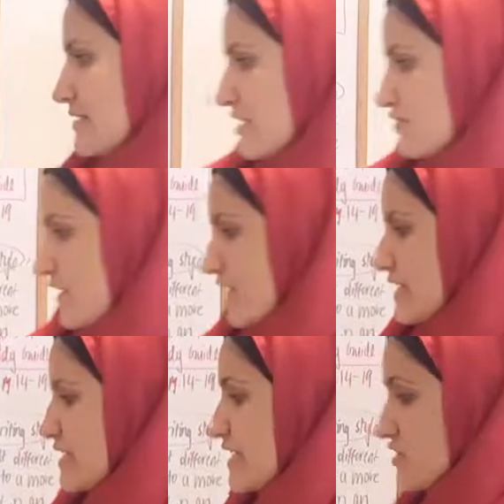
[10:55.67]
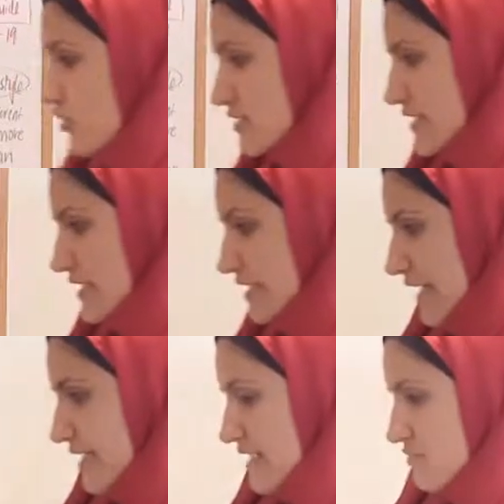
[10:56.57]
Such variance is not seen in
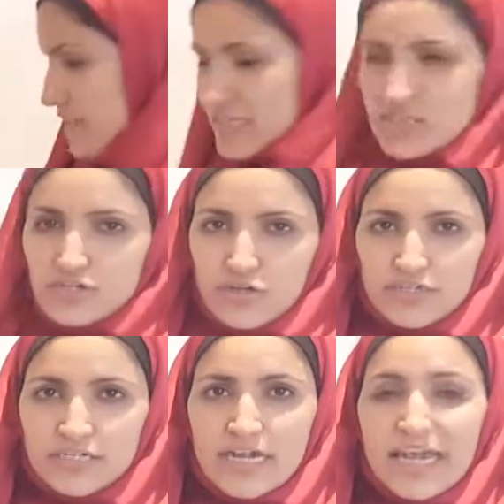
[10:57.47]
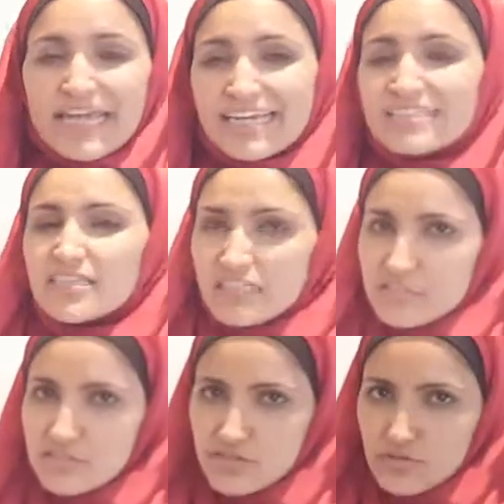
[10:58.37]
Lakis's piece, so he
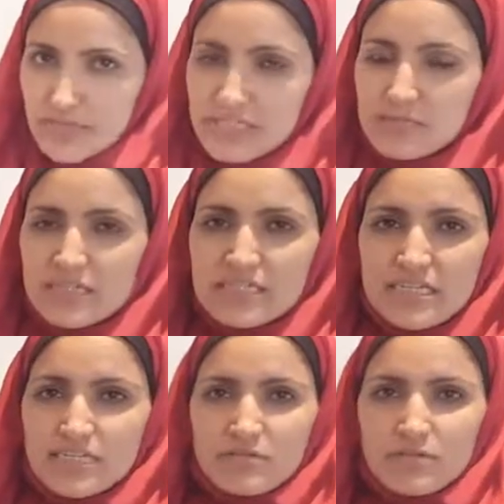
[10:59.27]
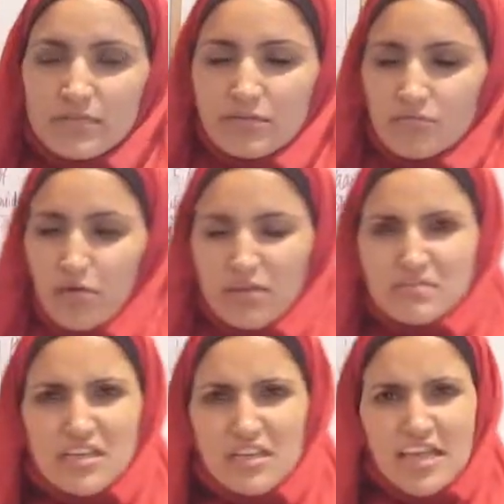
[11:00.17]
doesn't do it because he doesn't want them
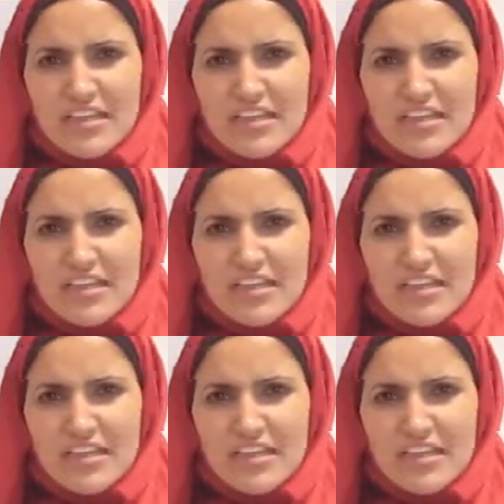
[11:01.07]
to think